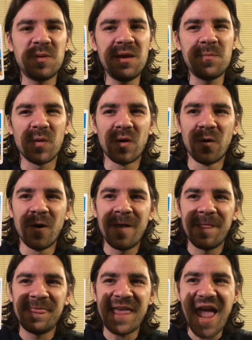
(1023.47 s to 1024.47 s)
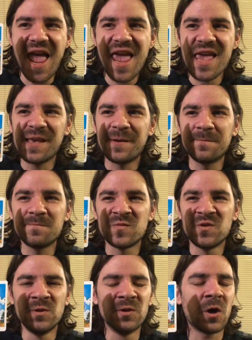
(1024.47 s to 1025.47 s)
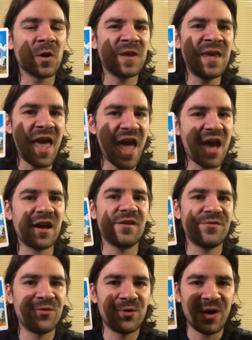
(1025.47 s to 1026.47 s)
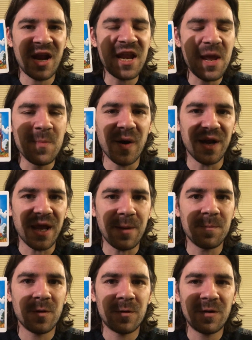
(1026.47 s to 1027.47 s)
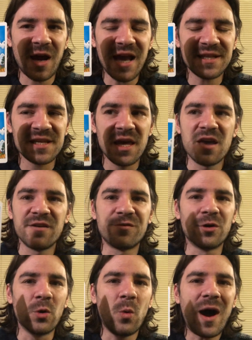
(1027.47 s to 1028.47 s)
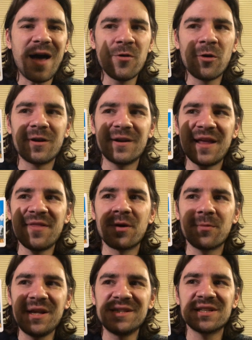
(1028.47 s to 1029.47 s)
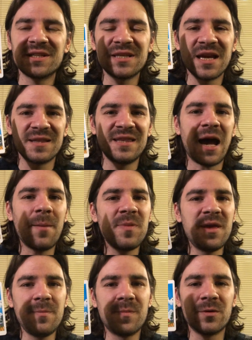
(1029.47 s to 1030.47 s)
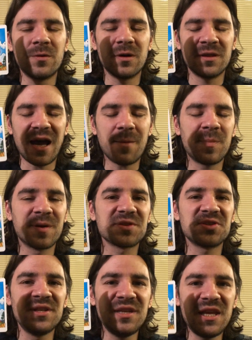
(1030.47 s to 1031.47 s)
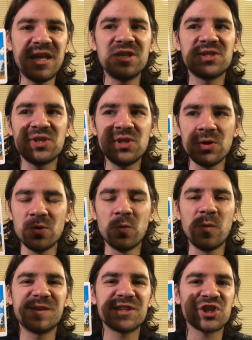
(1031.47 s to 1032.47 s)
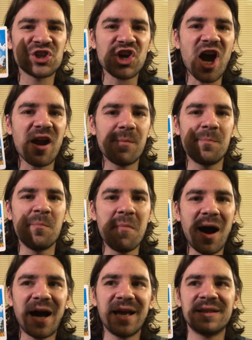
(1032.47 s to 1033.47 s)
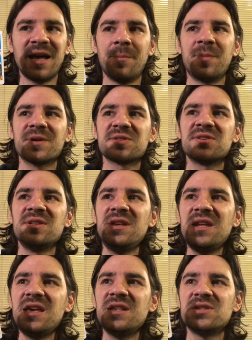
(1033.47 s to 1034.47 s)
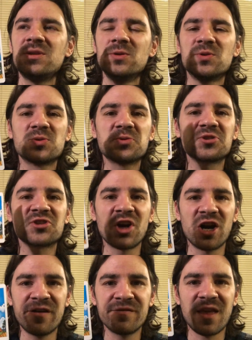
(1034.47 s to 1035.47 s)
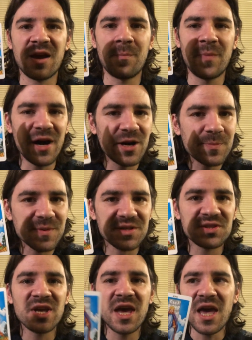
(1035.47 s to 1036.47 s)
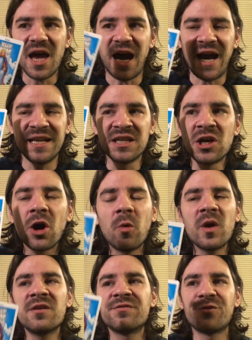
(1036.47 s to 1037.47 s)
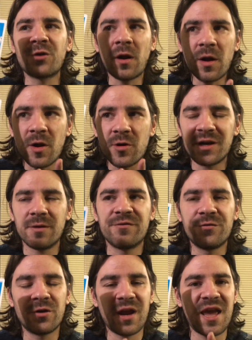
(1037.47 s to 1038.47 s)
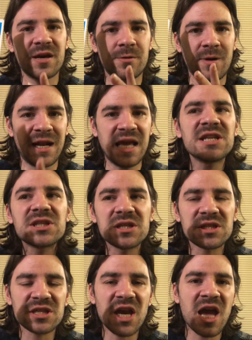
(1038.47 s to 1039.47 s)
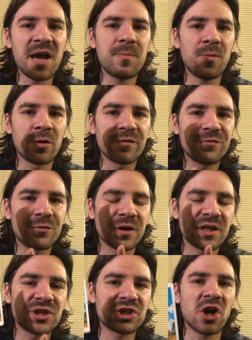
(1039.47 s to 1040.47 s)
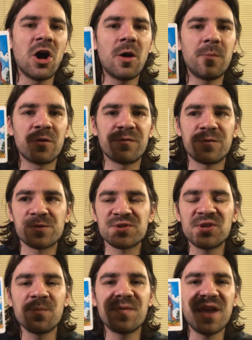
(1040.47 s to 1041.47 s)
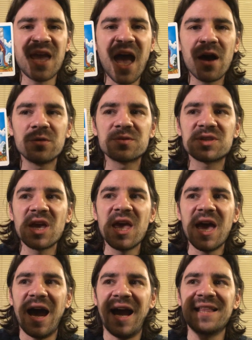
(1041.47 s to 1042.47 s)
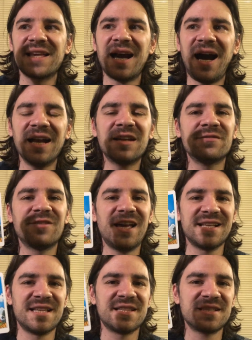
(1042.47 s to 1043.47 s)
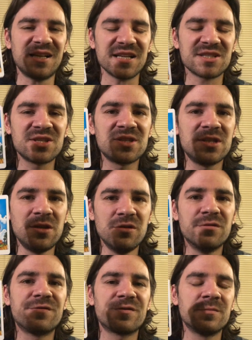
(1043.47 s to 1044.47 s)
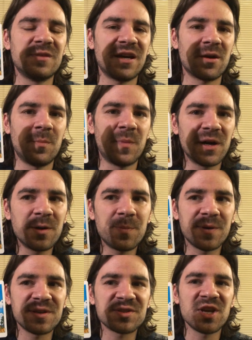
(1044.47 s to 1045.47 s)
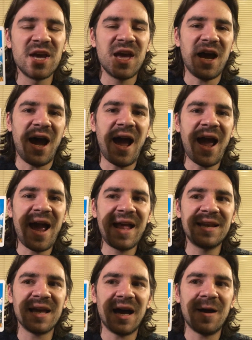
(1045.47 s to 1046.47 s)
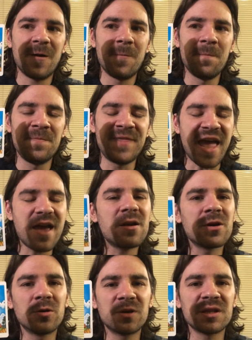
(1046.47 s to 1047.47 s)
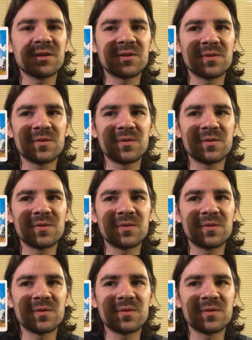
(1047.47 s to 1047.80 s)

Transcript: people, they do not care for anybody all right for one or another reason that people that person needs you with a sharp mind that person needs you to serve their purpose and going for a for a relationship or for a job or for something else it kind of like detaches you from their purpose and they are gonna